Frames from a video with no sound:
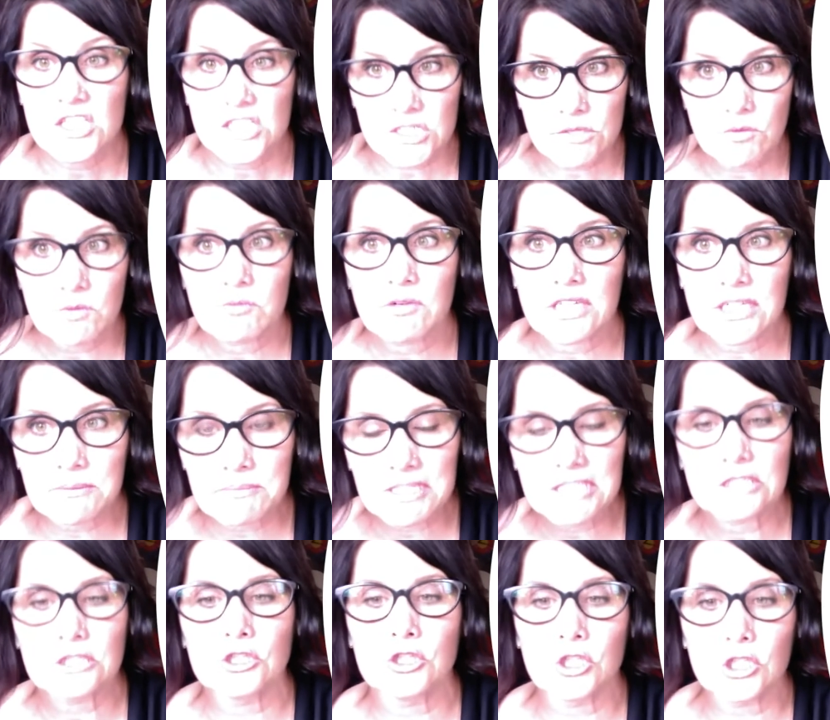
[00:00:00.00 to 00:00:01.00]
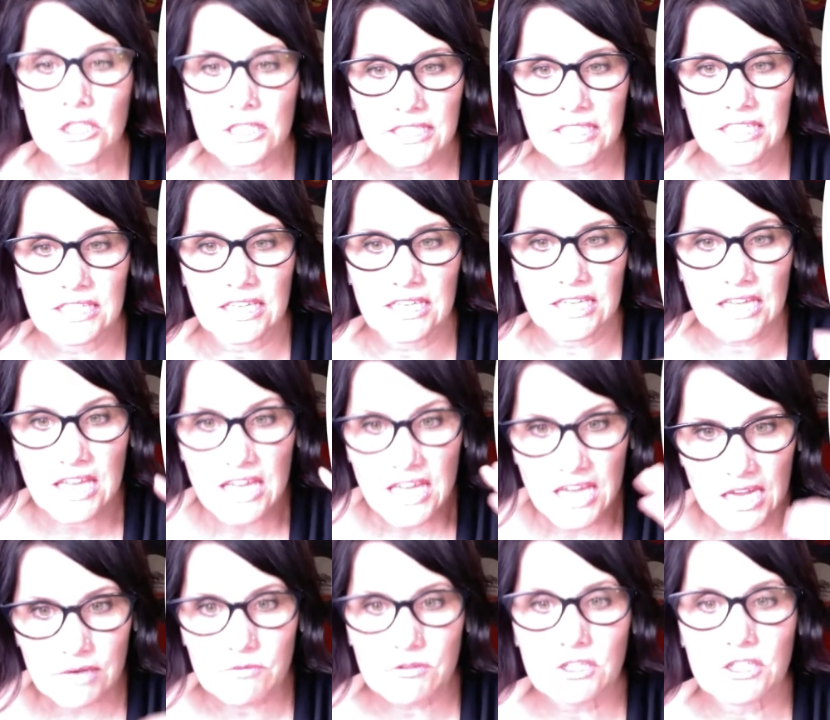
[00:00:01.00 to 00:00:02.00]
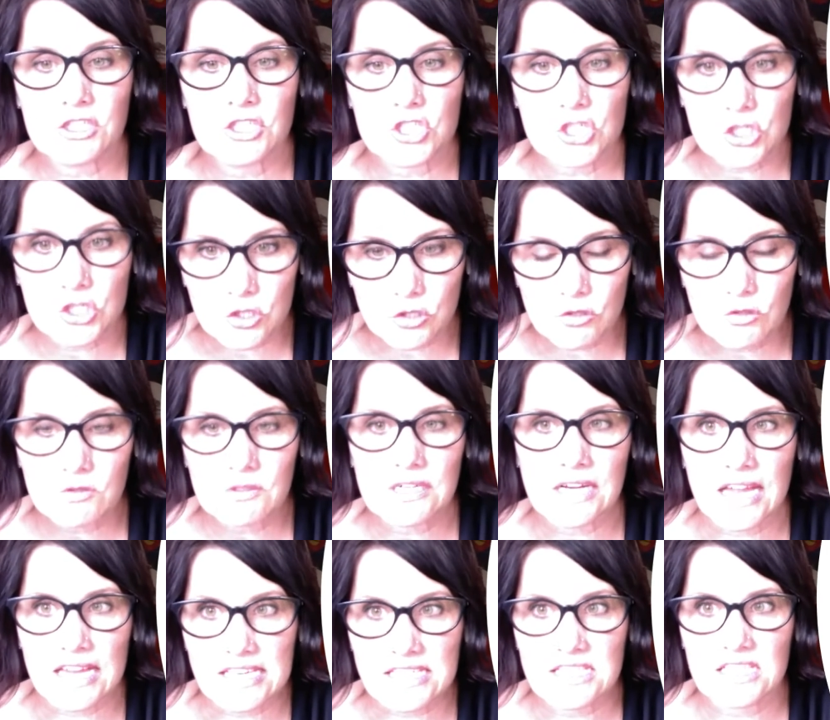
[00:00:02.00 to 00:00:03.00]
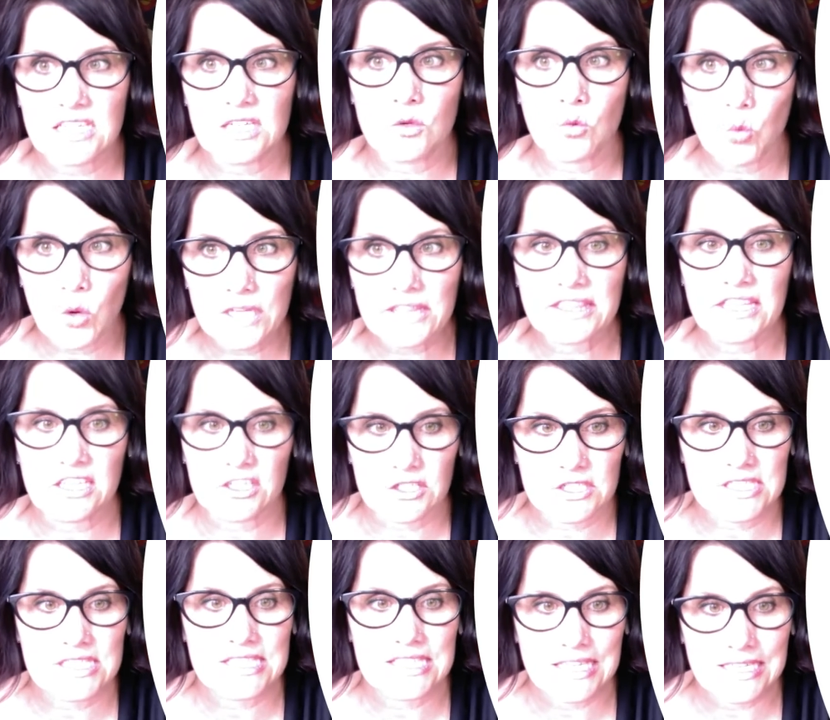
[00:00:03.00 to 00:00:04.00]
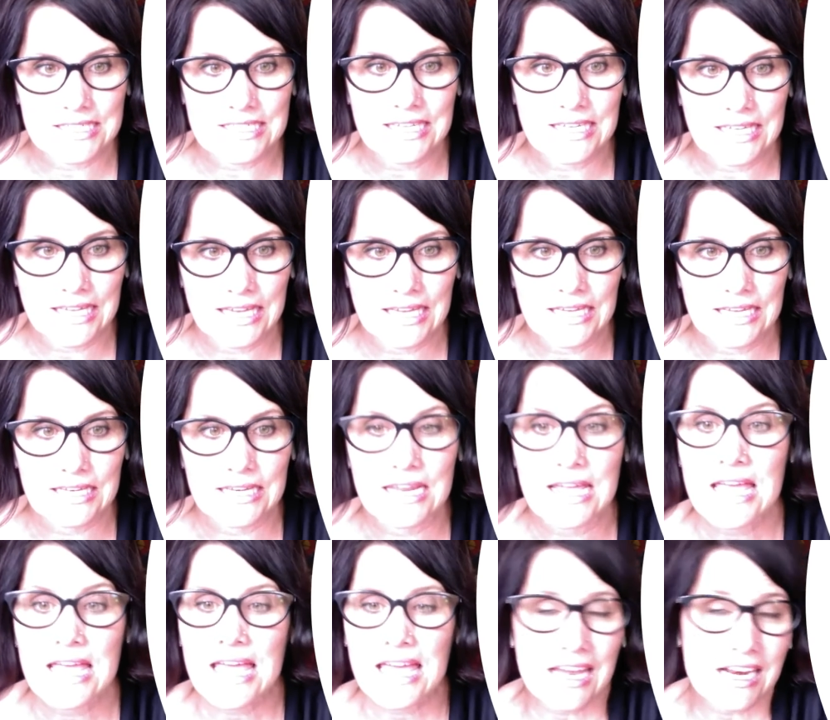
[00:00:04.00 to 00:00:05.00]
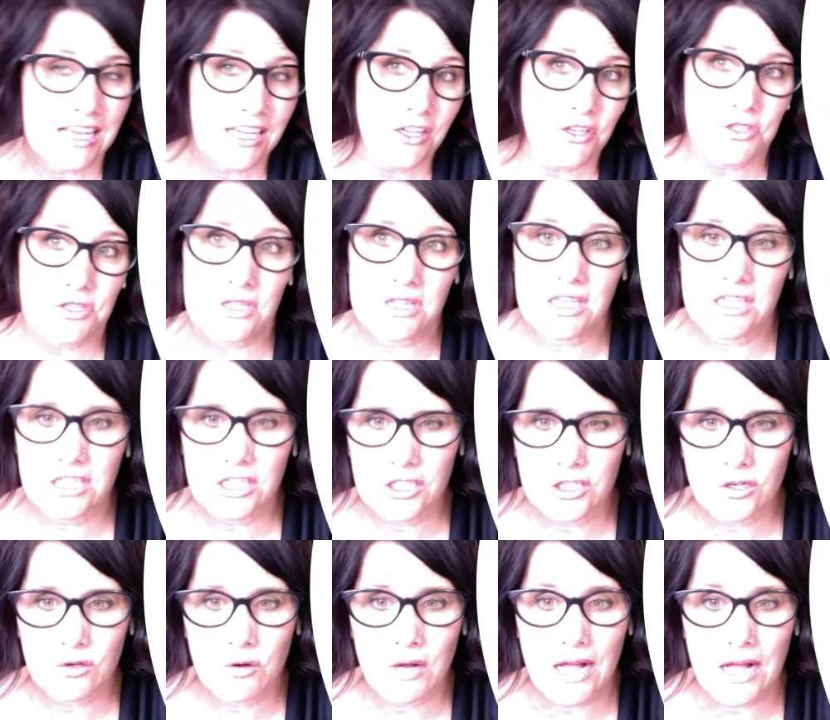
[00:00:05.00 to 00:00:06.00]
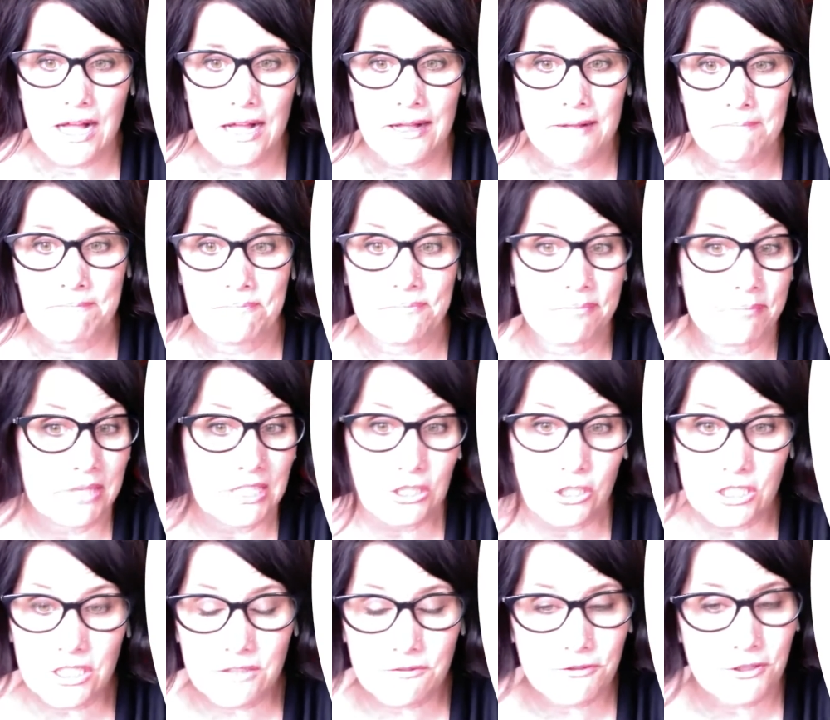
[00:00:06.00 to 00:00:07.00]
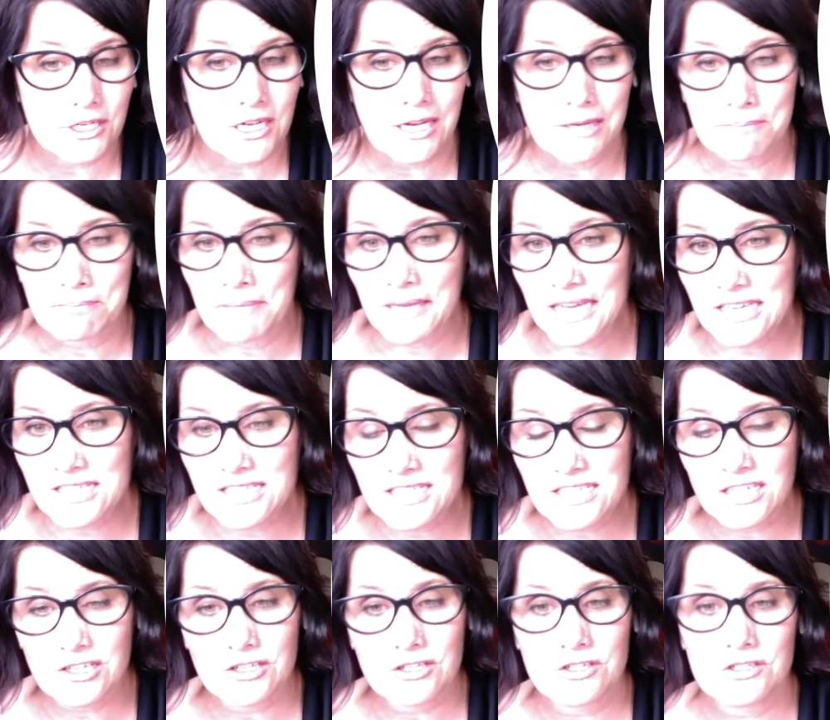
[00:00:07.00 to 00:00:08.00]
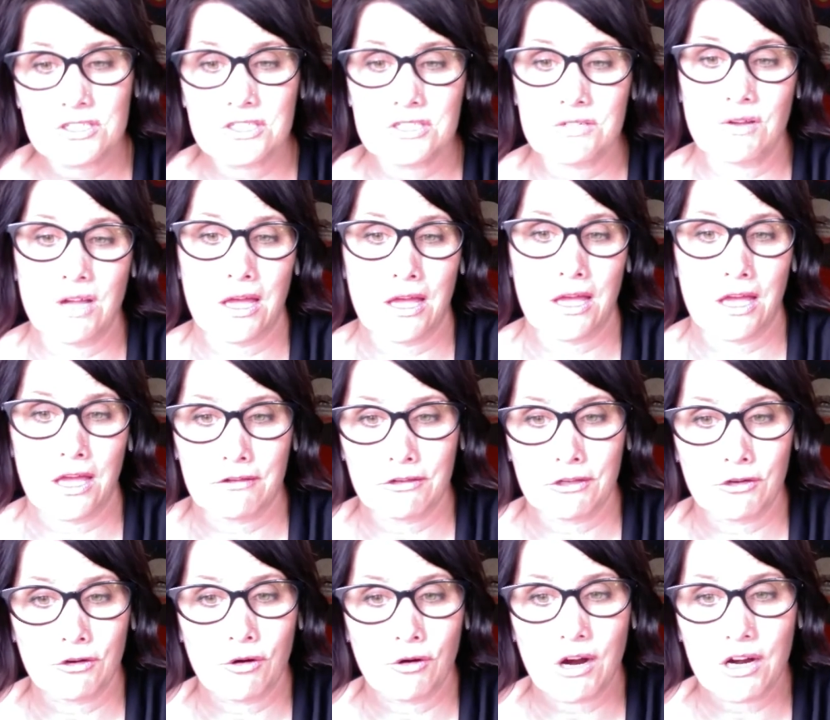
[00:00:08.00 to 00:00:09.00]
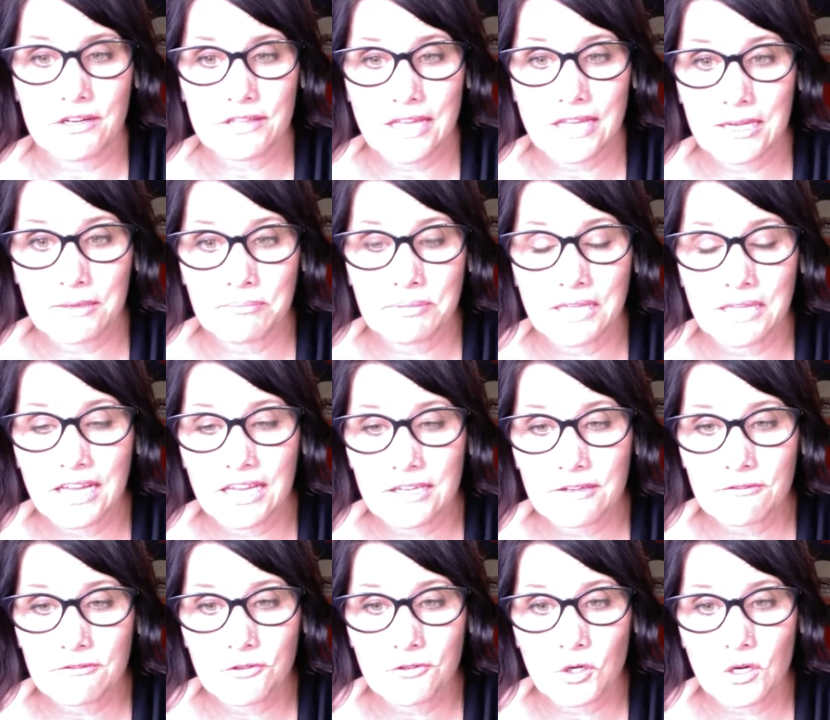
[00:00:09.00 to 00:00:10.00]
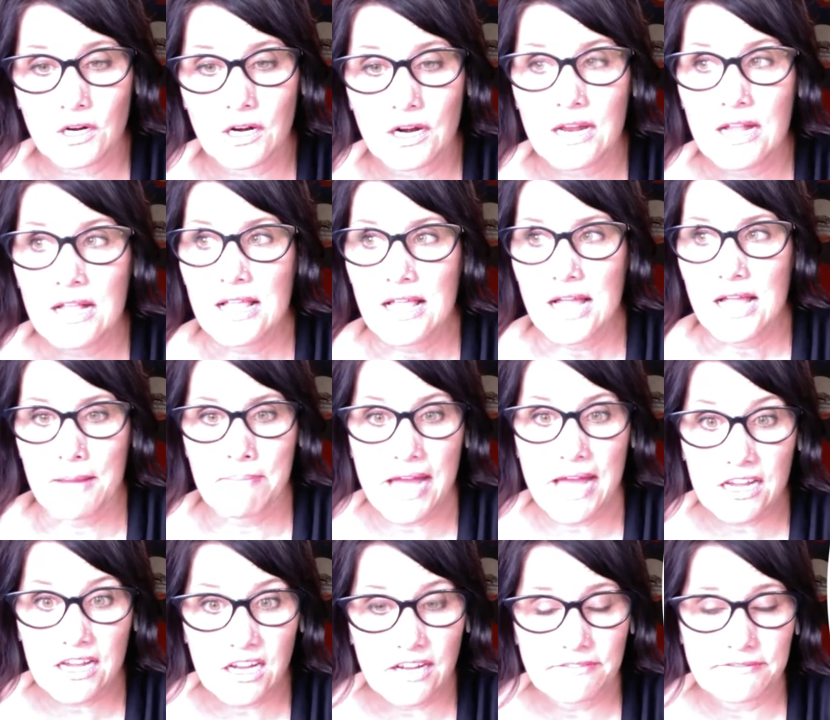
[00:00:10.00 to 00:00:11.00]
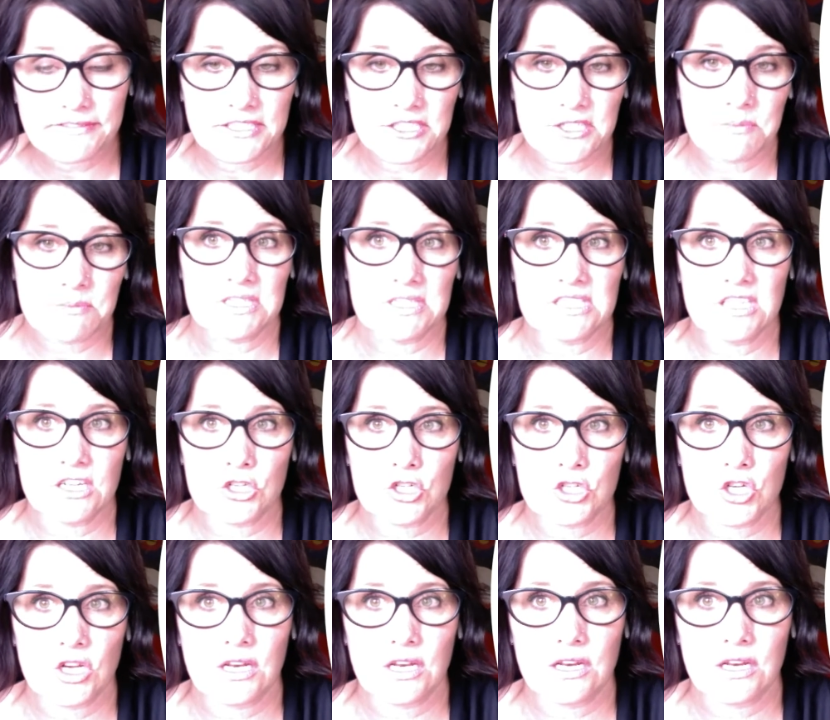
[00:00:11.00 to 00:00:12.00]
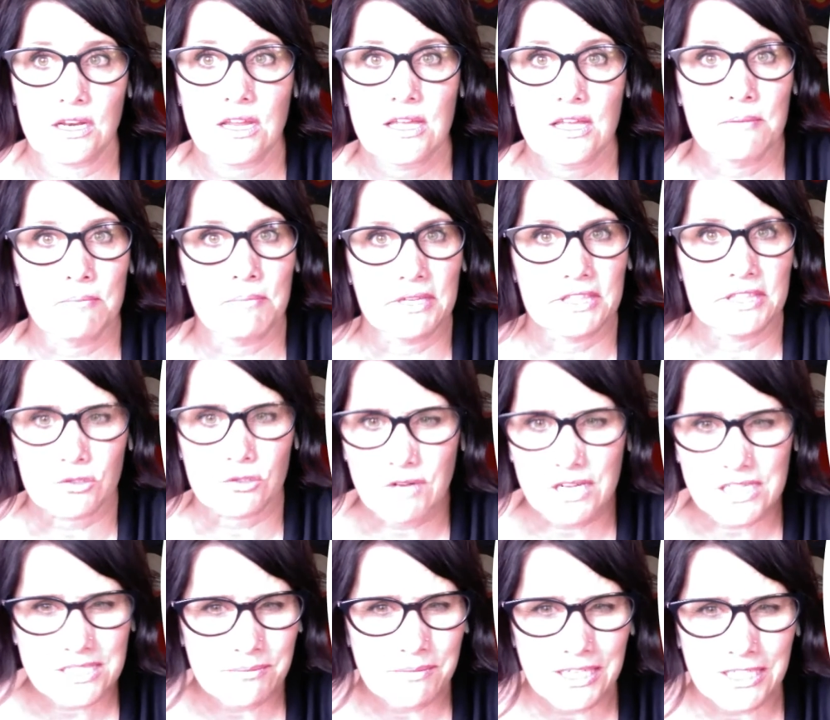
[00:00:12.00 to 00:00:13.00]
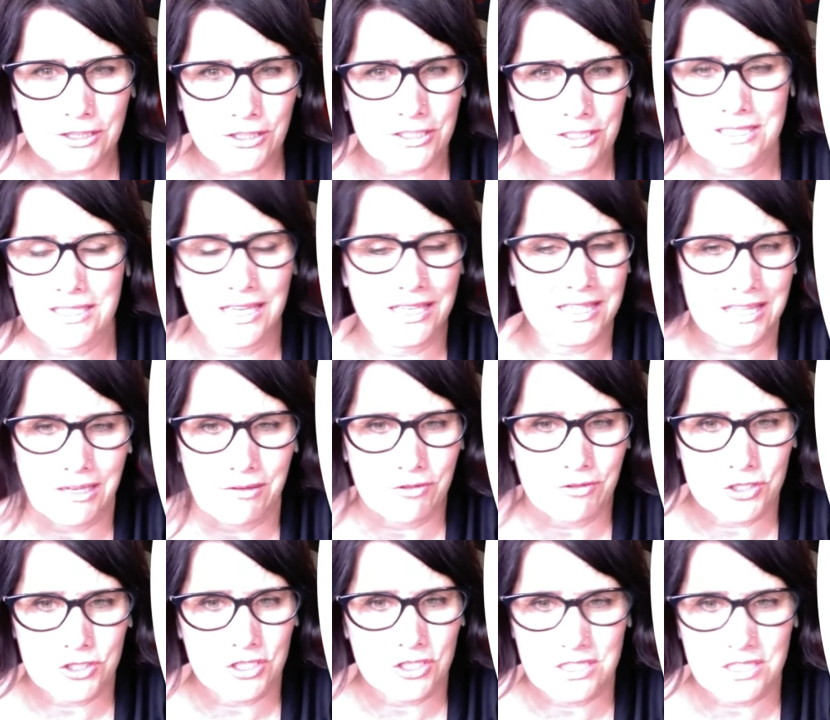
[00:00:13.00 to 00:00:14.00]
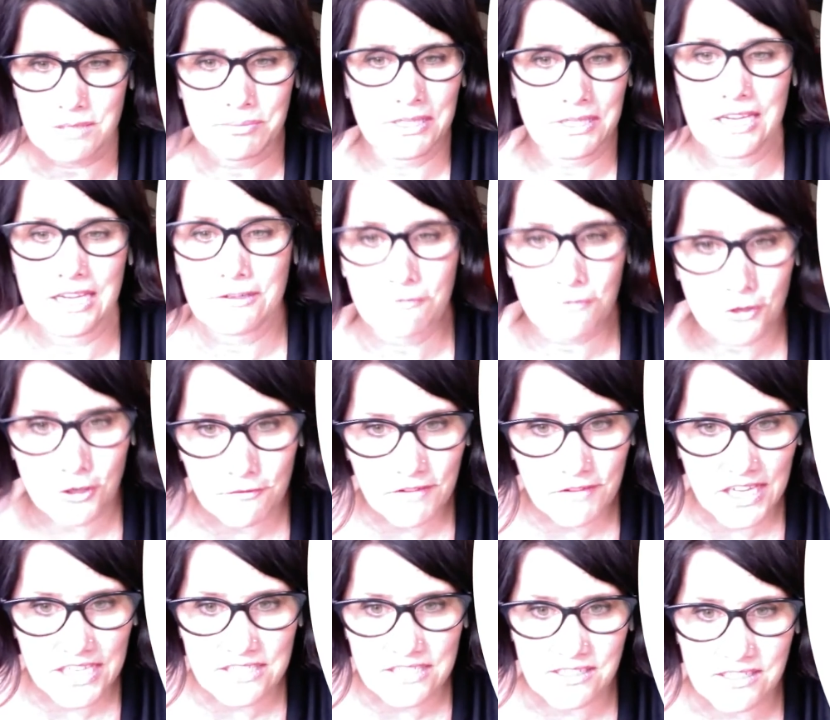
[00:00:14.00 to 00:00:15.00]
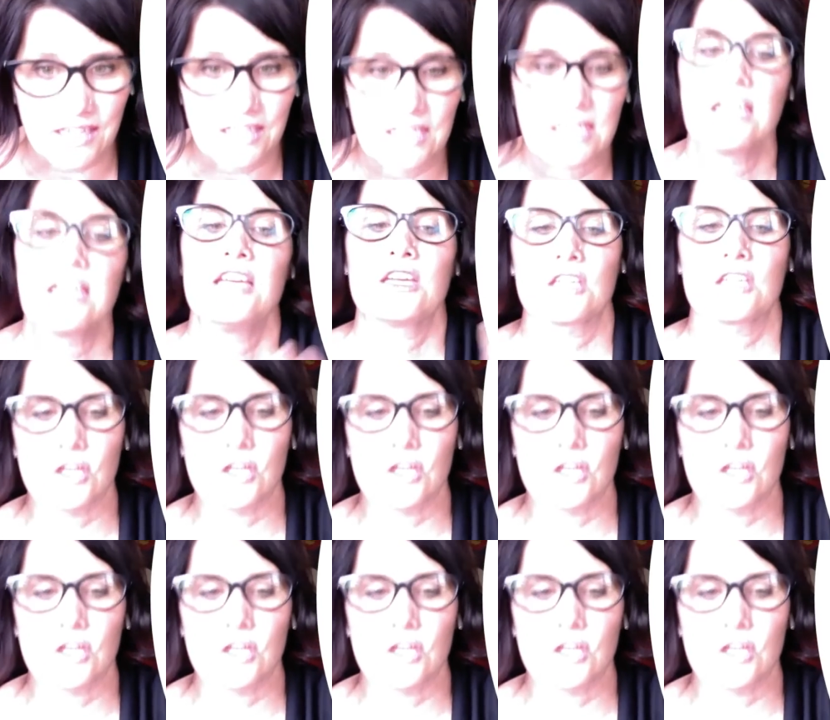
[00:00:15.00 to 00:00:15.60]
So we want to be looking and really scrutinizing what they're sending in. And I also think, be looking for cut and paste errors. Are they applying for a back office position, but their resume looks like they were just applying for a vet tech?